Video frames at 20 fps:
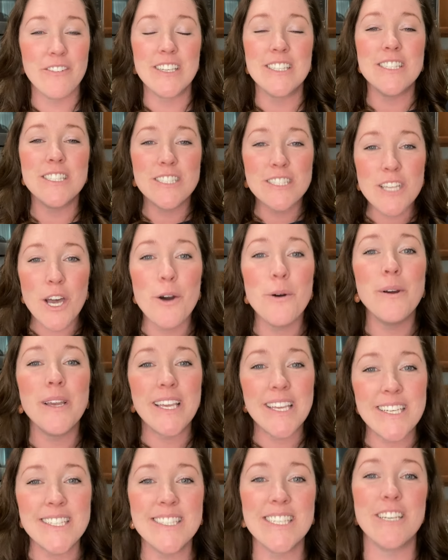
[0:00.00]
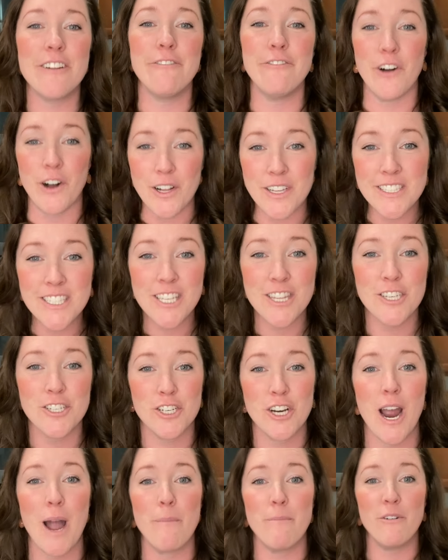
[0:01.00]
It's so easy to fall into the
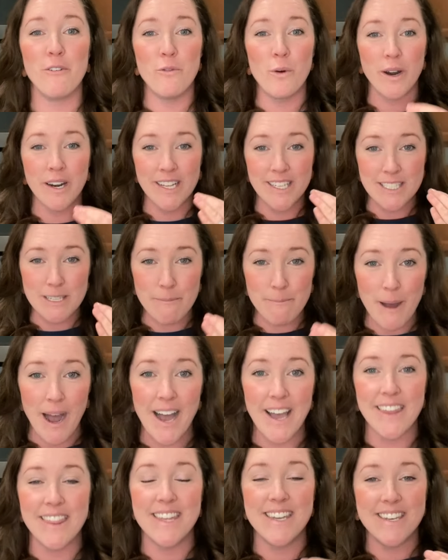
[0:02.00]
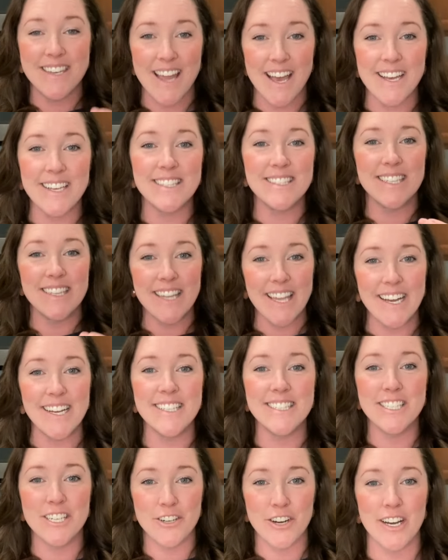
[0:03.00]
trap of wanting to buy the next
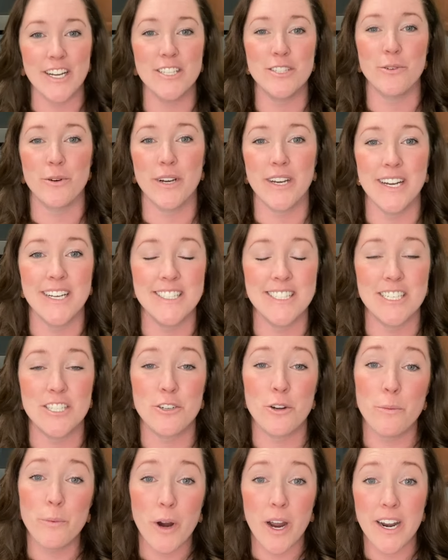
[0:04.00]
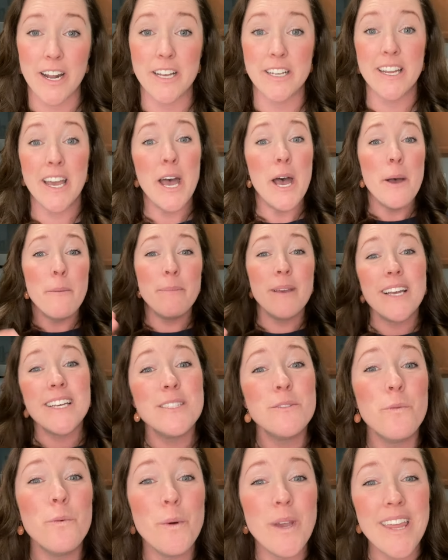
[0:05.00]
latest and greatest organizational product
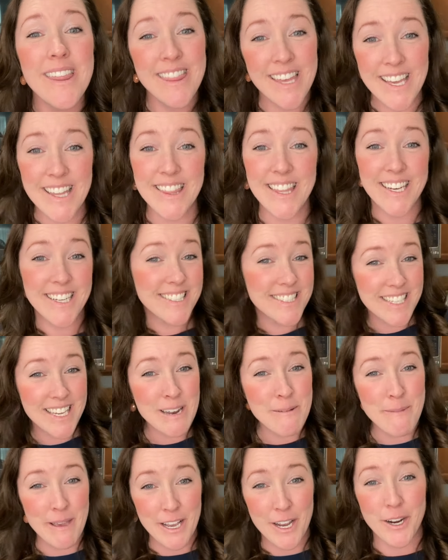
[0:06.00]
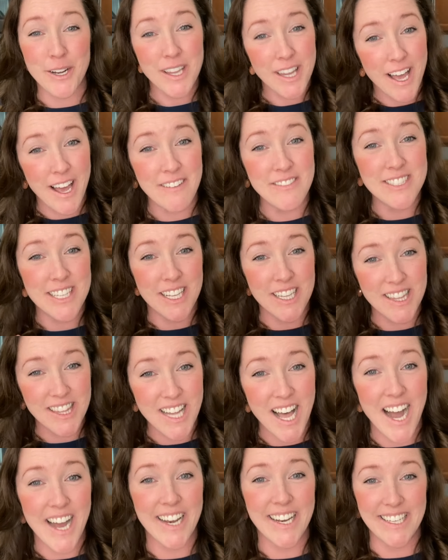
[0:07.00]
because we think that it's gonna make our lives a
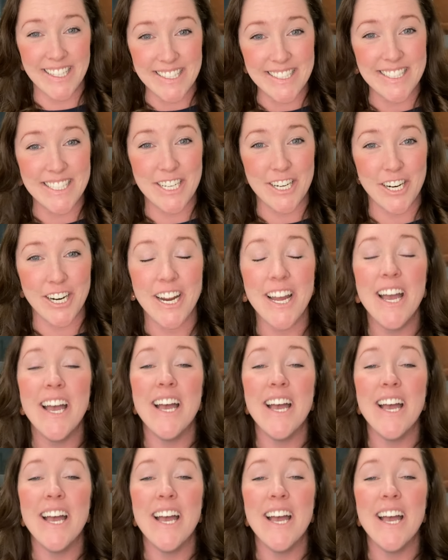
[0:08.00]
lot easier.